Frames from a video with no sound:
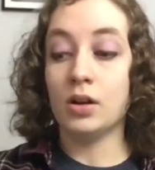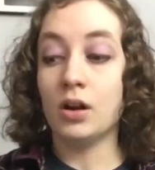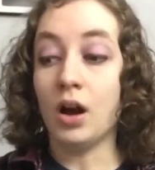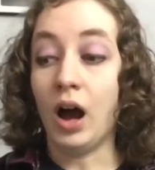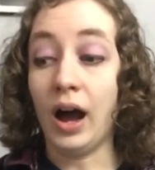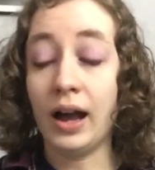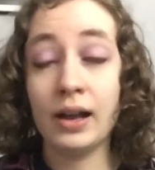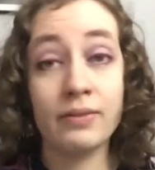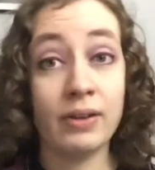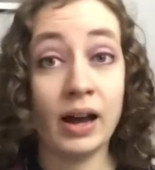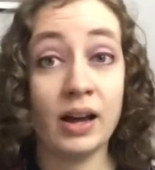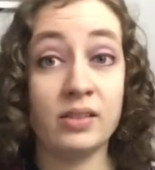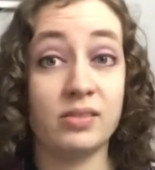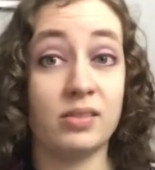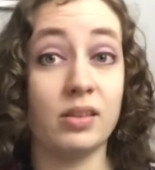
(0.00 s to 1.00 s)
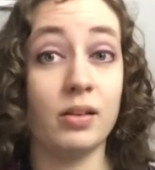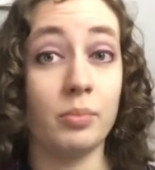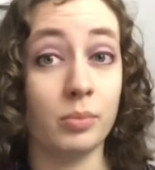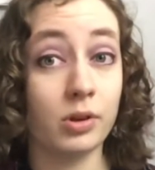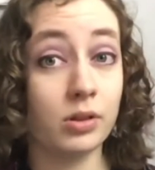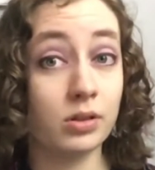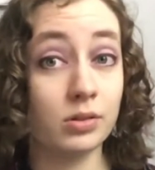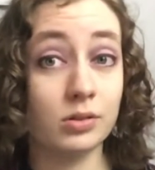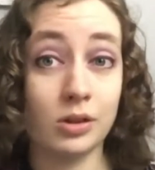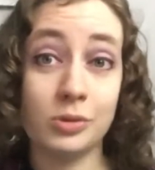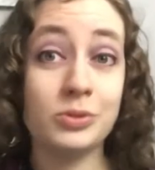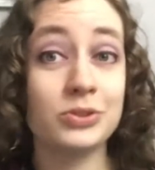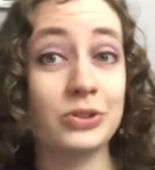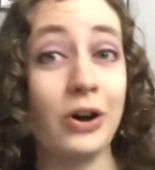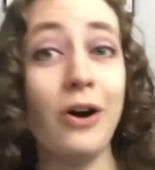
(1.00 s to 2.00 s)
I have had some
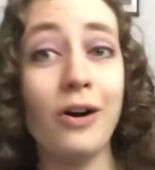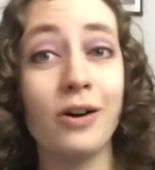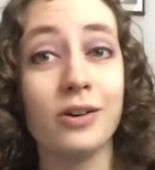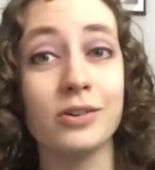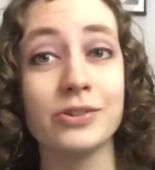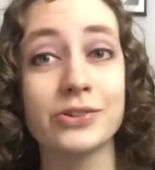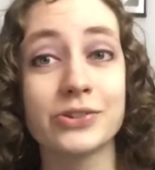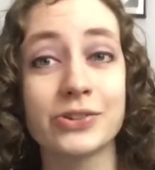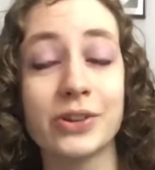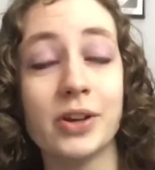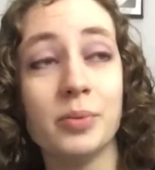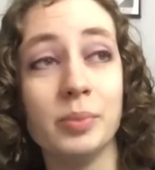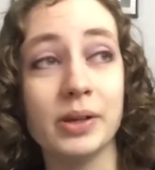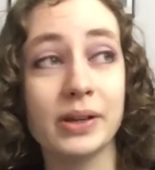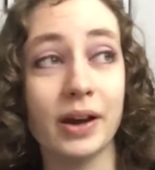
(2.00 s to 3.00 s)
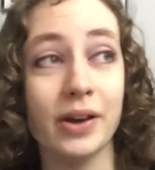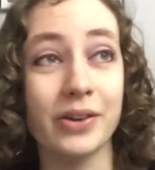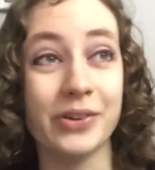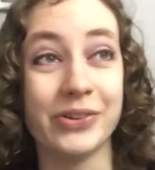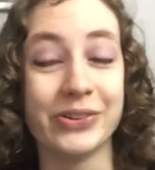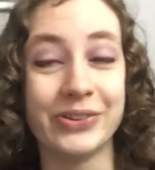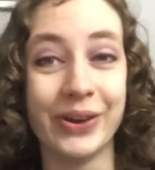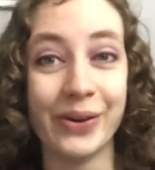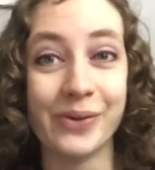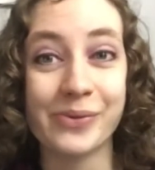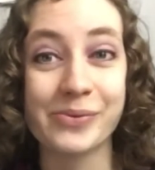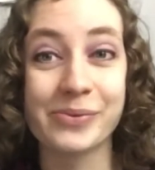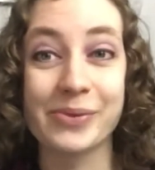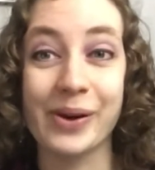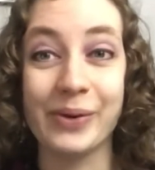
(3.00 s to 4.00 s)
close calls because
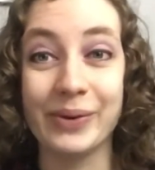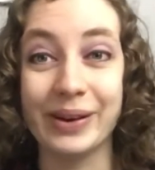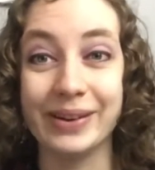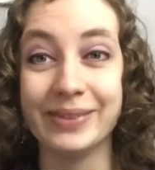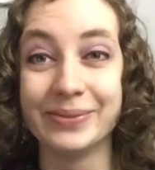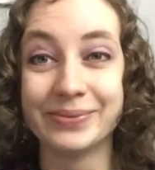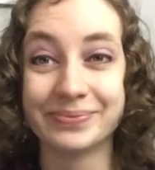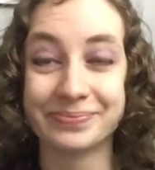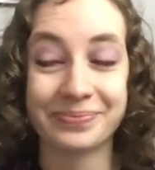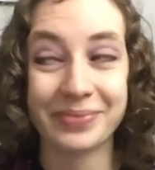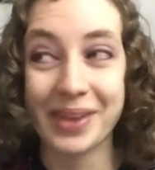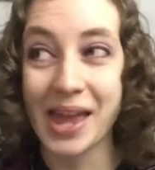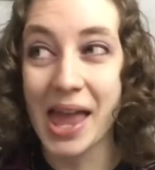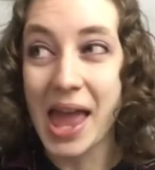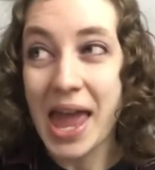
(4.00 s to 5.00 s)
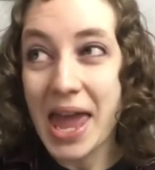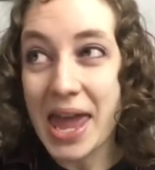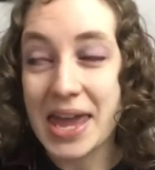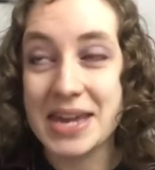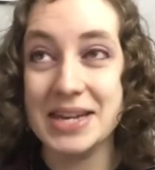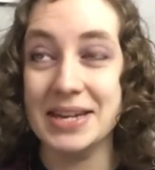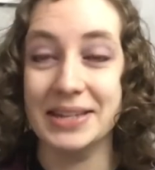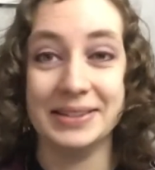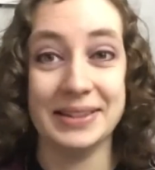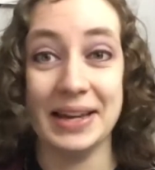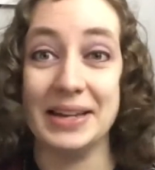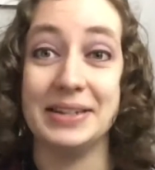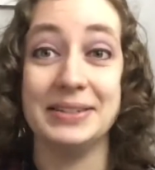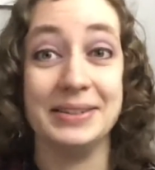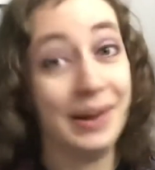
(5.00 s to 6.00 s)
Ronin is
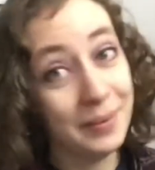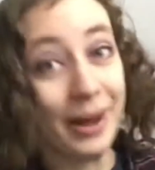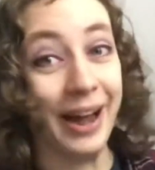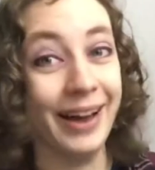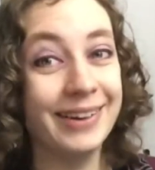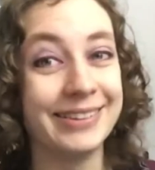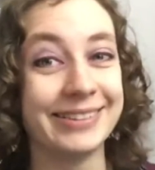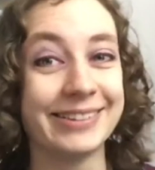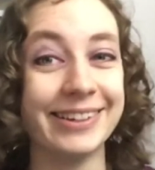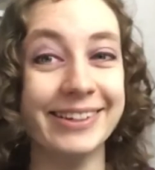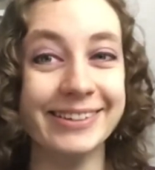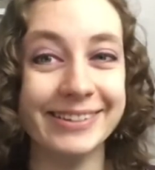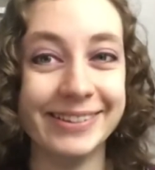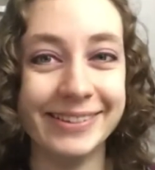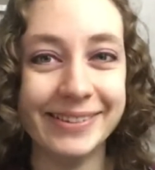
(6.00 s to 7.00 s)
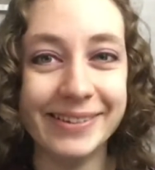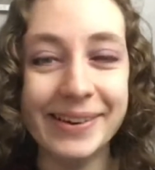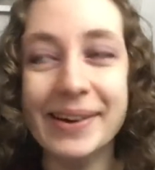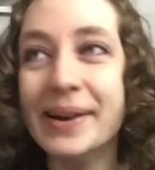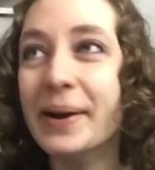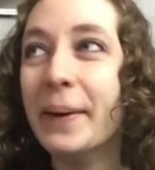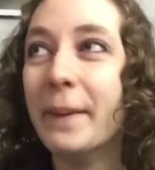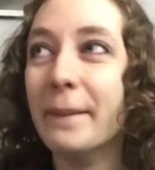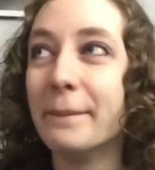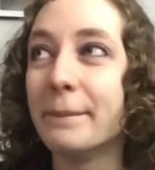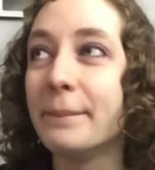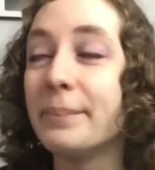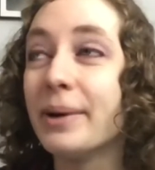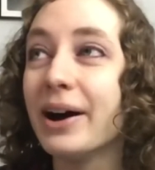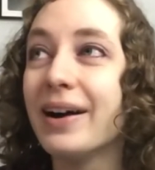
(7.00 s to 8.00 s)
a dumbass,
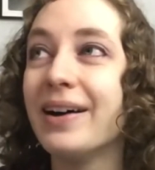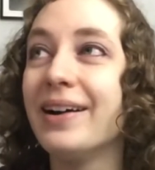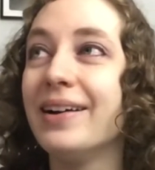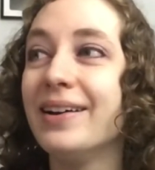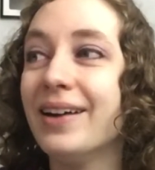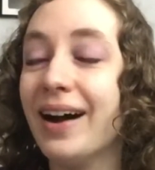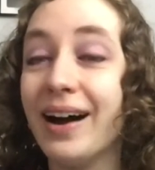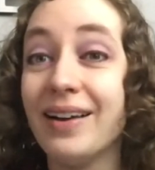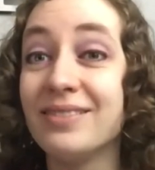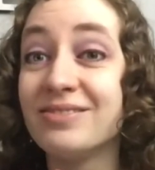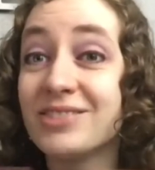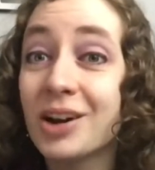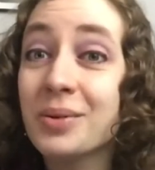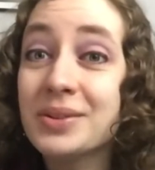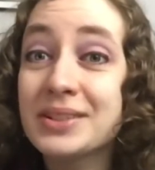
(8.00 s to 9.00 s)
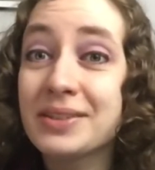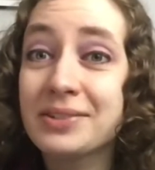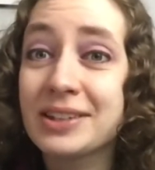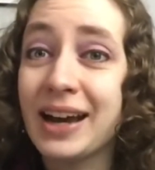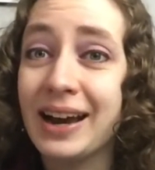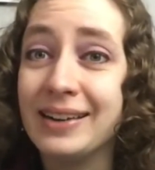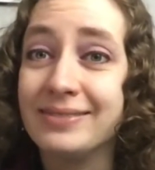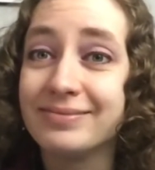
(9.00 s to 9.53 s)
but no one's ever died.